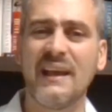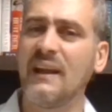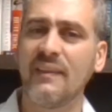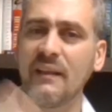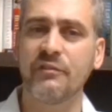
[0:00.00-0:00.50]

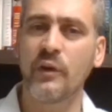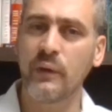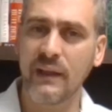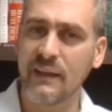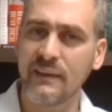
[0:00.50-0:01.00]
anything
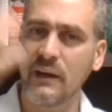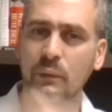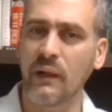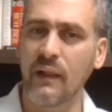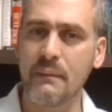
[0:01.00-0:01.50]
floating in there
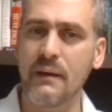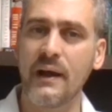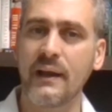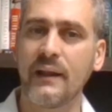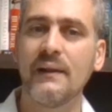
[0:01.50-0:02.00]
with a light
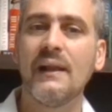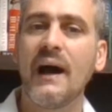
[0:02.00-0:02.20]
behind it,